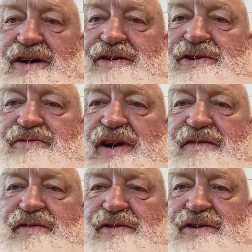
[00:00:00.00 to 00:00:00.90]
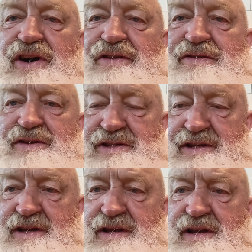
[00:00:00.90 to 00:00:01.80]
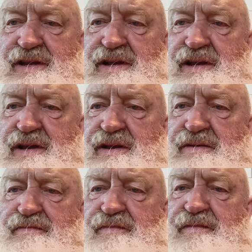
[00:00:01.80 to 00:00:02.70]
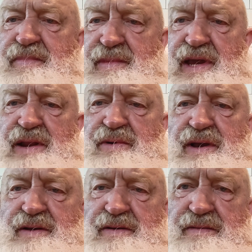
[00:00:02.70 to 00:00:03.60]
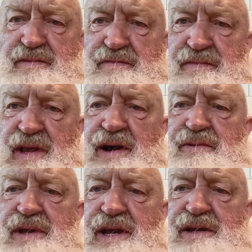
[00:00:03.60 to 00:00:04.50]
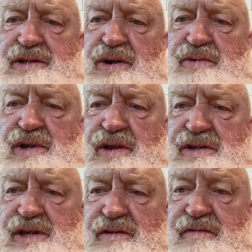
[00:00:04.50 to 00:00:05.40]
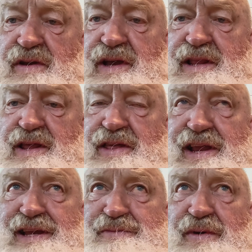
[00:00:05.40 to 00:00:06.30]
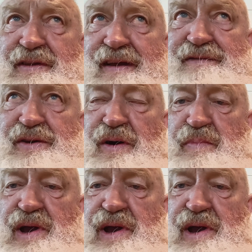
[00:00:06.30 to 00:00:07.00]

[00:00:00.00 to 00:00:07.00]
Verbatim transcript: ungrateful cunts. Anyway, out there, don't kill yourself. The thing is, whether you haven't got a